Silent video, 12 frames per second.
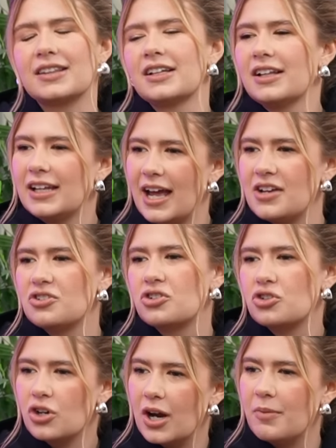like the
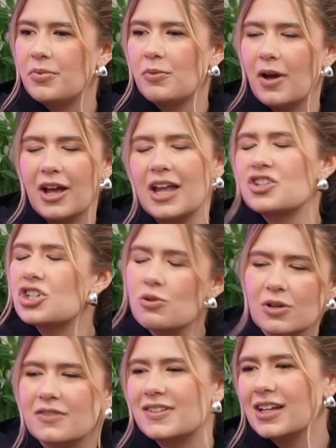Laneige trip, and she
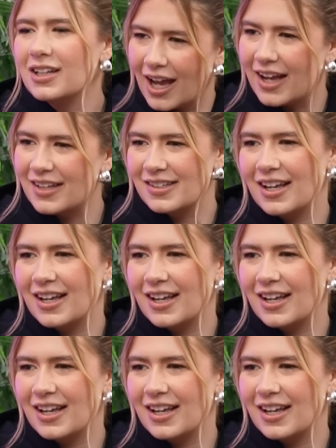would have said yes.